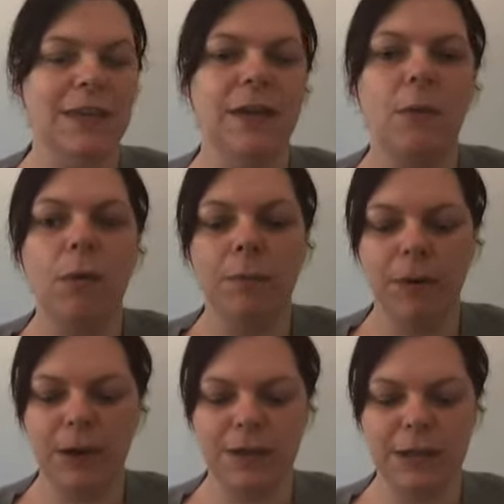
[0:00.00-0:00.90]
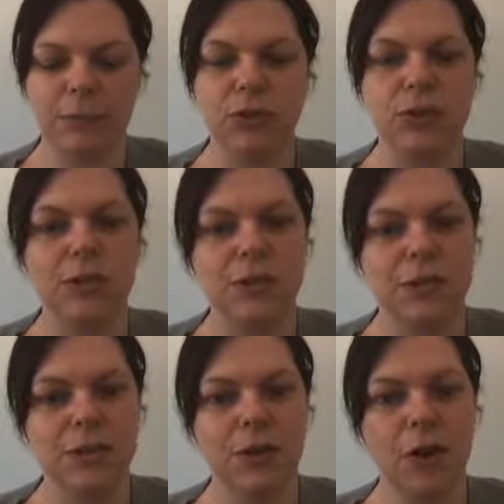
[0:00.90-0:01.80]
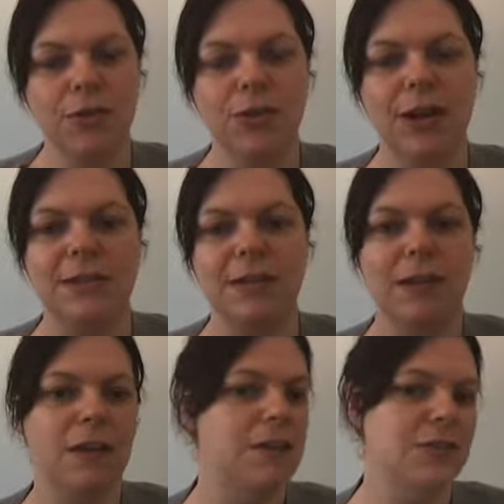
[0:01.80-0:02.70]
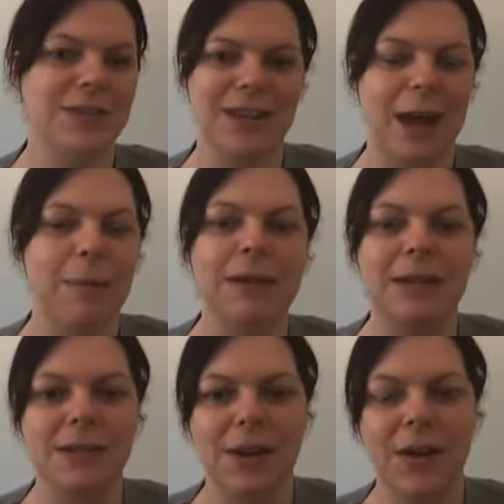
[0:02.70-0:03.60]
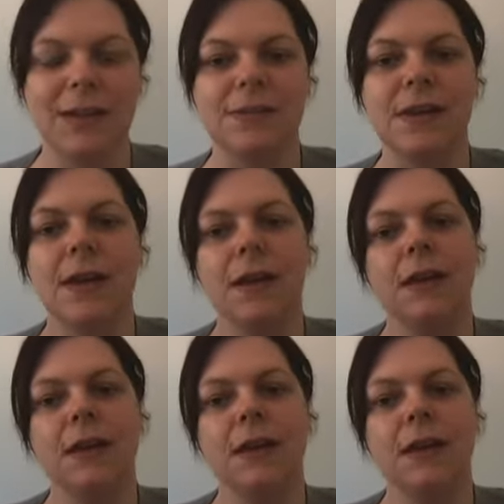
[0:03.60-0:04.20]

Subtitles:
that one party produces the contract and the other just happily signs.